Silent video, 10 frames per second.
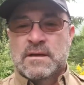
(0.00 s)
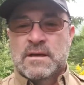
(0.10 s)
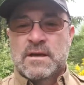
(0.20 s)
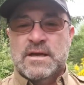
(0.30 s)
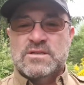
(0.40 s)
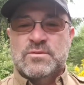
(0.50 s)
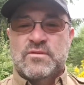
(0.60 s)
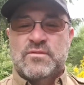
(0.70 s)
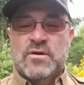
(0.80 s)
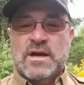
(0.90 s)
Okay, so
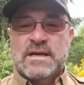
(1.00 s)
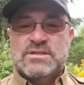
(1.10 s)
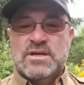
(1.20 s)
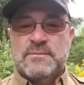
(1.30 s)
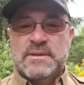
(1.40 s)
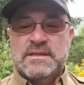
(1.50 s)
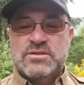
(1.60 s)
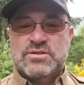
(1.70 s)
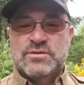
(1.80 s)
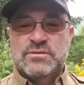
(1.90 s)
before I jump
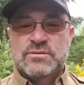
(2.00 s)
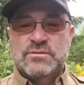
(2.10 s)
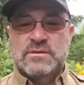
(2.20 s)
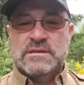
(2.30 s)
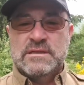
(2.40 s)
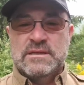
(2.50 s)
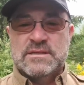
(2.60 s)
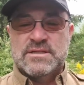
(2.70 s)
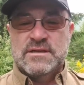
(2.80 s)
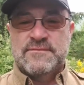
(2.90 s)
into
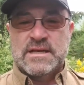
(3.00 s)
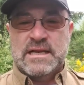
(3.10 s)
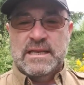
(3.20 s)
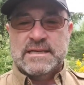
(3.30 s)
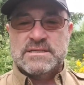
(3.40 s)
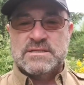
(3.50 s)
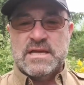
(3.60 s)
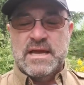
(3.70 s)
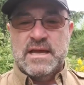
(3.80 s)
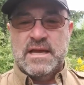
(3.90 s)
listening for the clicks
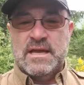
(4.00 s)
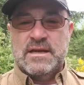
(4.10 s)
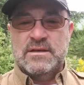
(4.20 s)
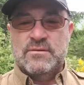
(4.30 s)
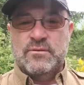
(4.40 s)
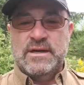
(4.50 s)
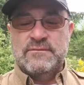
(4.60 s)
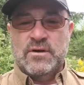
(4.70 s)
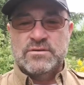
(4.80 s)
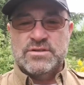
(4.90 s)
and reading
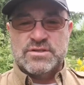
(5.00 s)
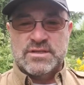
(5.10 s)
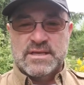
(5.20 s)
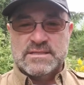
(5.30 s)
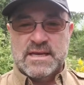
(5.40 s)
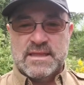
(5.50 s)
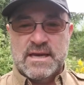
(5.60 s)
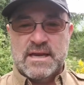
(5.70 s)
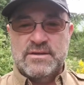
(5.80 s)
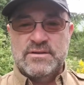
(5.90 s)
voltages and things like
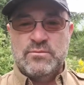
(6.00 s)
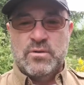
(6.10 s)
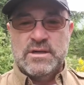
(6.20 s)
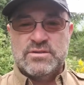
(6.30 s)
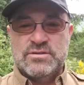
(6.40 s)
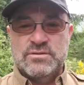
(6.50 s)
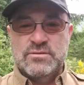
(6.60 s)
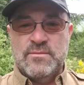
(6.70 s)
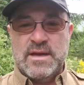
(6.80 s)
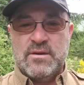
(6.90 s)
that, I did want
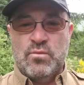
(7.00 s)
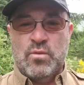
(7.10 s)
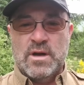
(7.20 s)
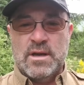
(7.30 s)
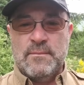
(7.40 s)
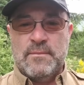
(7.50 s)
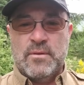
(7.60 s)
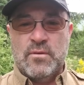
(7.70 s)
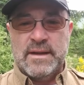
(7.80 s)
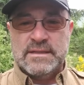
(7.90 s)
to make one
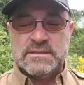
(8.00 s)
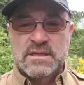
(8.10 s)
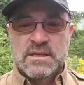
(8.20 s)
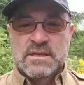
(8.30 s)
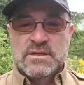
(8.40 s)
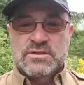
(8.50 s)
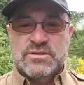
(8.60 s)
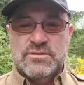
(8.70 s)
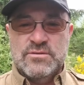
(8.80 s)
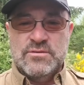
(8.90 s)
point
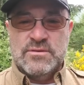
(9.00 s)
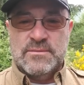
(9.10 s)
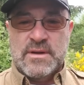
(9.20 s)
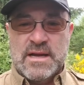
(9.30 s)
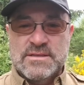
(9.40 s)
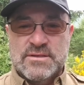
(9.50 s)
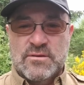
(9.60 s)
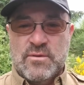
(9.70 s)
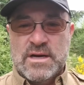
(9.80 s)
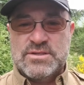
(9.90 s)
to the guys that
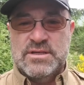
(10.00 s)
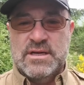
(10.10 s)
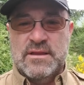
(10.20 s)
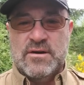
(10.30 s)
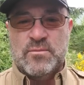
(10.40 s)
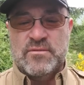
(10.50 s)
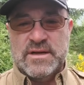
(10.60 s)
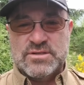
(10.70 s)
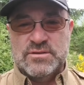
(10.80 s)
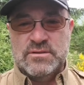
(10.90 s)
are watching that are
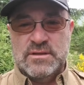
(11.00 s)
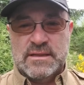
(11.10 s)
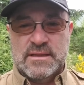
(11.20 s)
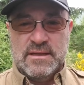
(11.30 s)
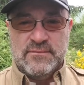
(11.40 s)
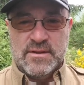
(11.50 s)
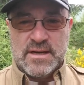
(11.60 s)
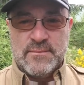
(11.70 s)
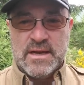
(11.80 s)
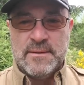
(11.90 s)
professional at the level that
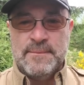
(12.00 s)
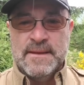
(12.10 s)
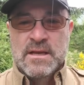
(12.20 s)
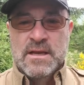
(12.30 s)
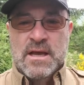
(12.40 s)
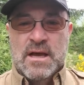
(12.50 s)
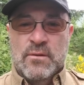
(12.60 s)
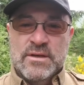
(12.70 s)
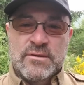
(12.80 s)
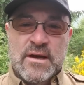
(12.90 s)
I'm at. Uh,
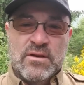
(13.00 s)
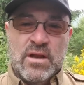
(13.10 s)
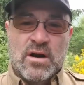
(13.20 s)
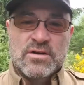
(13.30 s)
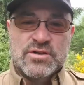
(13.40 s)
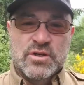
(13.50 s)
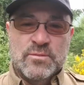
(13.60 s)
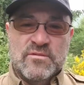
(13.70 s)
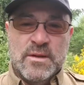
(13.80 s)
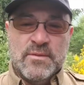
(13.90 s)
we do have a large
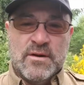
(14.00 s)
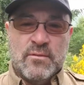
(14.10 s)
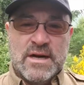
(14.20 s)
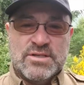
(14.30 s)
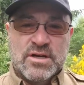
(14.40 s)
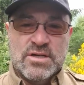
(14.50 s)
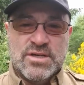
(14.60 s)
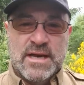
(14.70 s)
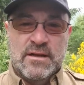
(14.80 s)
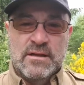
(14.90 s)
group of people that are watching our
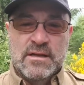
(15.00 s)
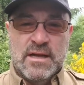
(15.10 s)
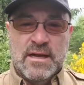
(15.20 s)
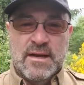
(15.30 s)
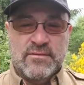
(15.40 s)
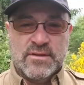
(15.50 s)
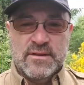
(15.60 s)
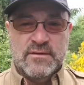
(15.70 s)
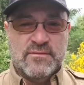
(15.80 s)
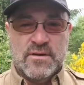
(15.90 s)
channel. Uh,
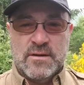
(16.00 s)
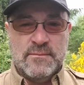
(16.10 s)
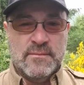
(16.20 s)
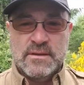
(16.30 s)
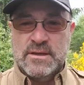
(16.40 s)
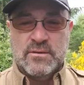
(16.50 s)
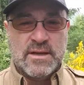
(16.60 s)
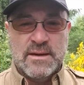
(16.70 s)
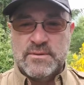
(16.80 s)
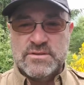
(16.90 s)
everything from you know
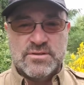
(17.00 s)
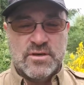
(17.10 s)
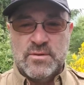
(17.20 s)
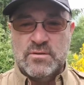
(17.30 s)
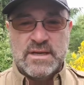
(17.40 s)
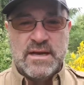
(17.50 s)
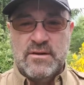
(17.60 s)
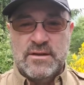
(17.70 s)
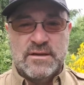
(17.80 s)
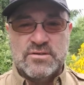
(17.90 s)
campers that are broke
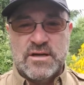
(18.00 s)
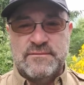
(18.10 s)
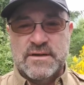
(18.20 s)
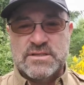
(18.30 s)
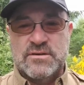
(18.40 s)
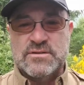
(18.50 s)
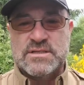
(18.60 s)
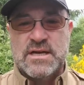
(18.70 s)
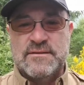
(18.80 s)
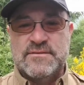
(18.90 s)
down and they're trying to fix their own
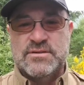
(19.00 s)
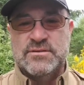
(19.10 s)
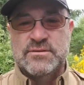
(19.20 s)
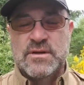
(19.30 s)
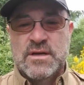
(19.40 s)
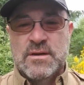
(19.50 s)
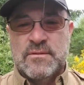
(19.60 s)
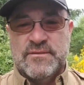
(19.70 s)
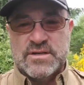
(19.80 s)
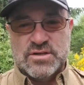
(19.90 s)
stuff to
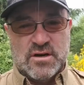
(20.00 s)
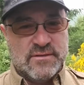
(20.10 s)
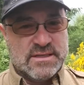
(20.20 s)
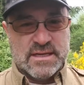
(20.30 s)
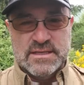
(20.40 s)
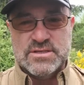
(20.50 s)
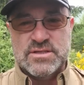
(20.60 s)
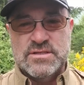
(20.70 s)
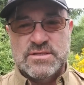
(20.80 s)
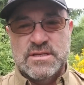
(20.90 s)
professional RV
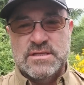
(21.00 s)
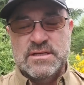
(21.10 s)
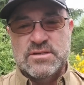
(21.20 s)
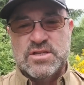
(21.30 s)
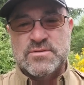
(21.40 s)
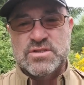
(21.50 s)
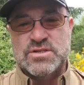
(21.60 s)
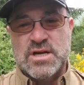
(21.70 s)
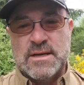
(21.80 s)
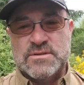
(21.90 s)
technicians and dealerships and
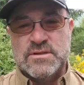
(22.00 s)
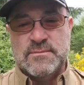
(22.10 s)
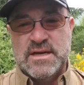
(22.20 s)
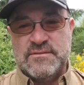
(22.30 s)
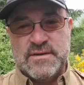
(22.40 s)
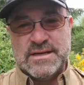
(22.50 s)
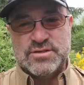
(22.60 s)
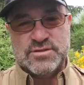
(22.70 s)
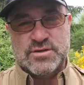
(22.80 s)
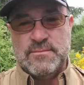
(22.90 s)
shops to the
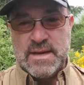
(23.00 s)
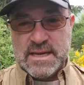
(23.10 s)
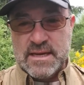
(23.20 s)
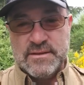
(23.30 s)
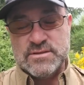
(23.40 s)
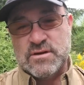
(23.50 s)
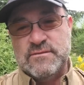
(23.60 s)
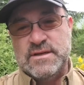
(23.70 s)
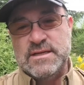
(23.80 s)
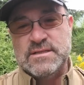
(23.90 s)
manufacturers that are making these
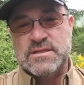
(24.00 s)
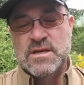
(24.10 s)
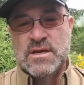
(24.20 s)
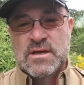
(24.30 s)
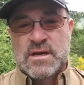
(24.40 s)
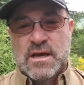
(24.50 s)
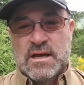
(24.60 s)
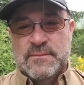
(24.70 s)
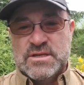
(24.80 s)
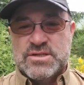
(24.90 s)
RVs.
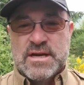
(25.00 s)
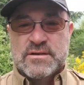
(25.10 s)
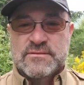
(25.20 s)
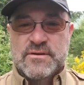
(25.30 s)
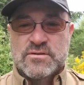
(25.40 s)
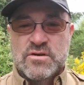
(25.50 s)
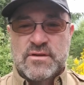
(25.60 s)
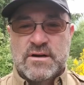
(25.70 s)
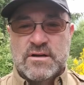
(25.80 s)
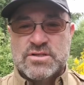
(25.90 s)
Uh, big shout out to folks over
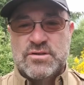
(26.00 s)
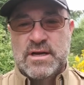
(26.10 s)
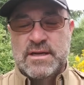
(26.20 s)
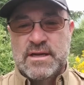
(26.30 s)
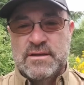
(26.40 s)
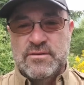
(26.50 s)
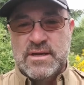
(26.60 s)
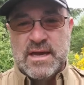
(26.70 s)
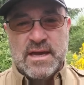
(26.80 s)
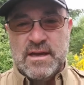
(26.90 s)
there in Australia,
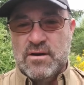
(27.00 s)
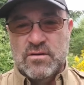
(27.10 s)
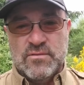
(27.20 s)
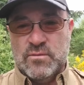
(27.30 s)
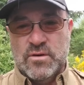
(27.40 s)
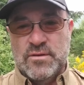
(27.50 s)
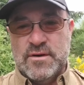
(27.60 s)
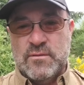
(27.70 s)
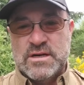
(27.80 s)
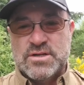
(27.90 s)
UK, all over the world that
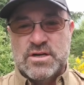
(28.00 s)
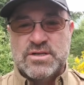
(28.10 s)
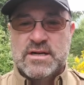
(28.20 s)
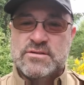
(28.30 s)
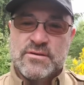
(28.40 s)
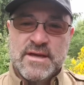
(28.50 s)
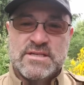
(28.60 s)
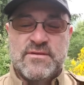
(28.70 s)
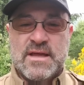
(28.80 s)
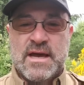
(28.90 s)
are watching our channel. So
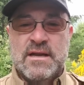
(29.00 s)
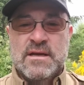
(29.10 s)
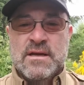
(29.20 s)
thanks for that.